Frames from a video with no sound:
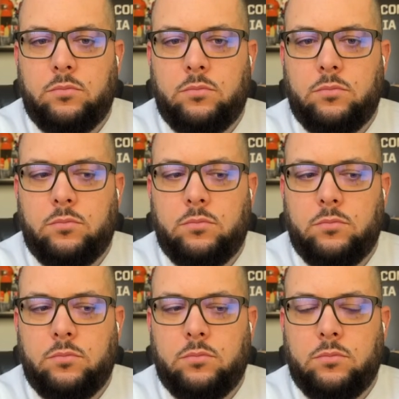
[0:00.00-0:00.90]

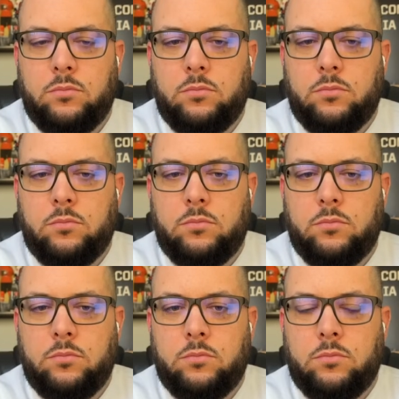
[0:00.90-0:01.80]

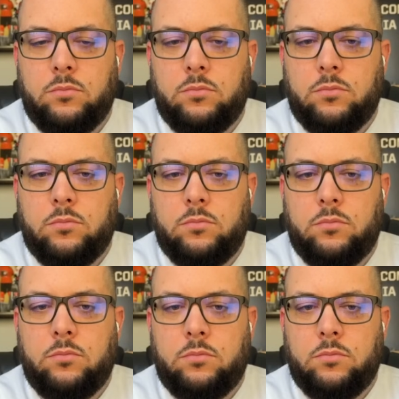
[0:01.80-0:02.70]

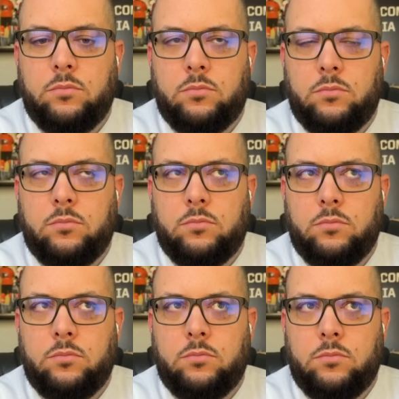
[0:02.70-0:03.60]

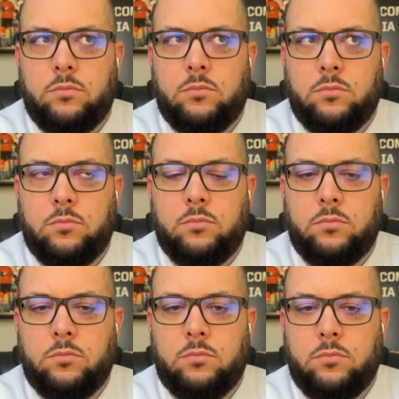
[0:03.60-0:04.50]

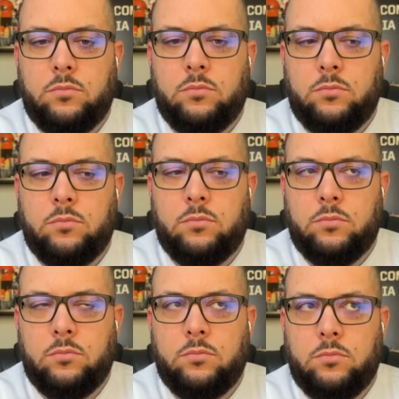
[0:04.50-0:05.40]

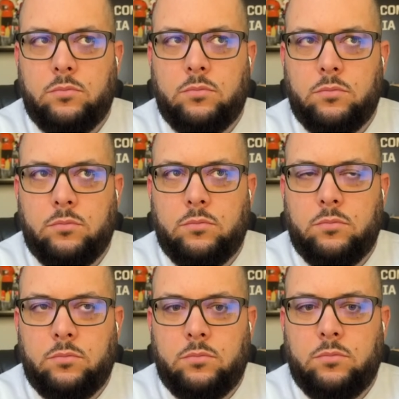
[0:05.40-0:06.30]

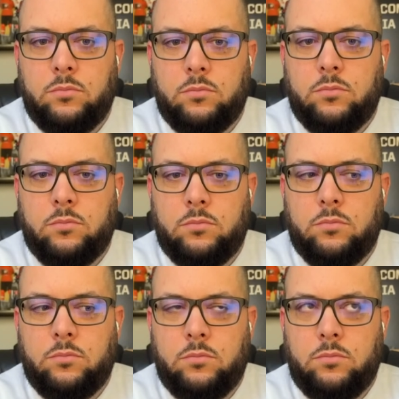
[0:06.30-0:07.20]

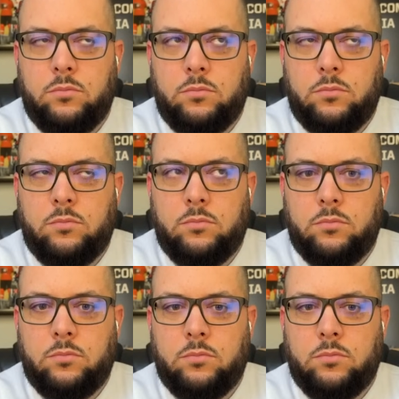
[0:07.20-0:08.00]
The person shown says nothing.